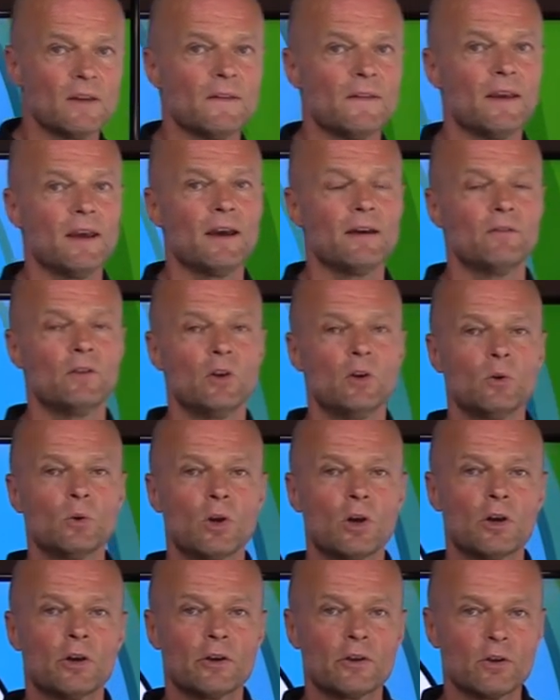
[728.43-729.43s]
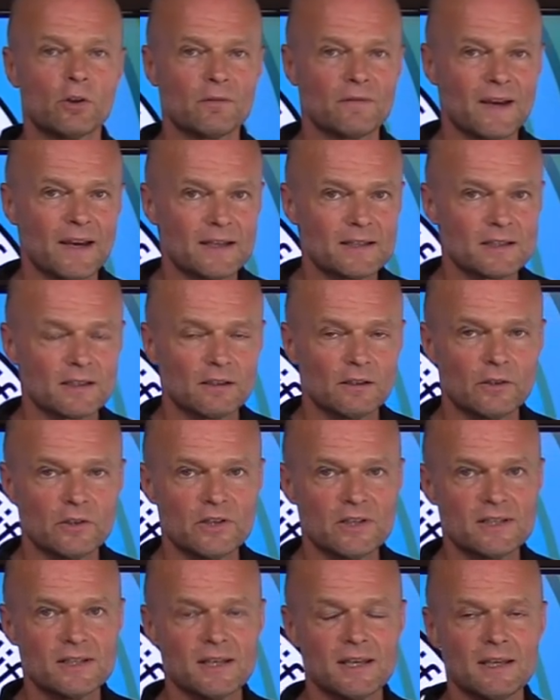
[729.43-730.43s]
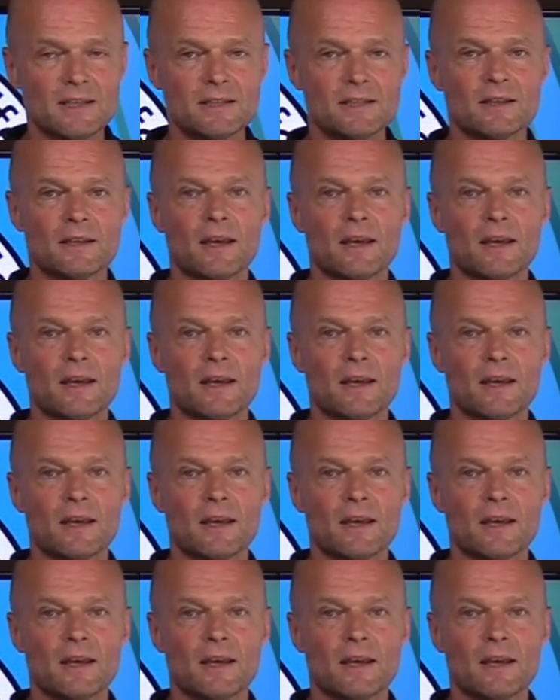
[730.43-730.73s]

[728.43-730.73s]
They have no cardiovascular disease.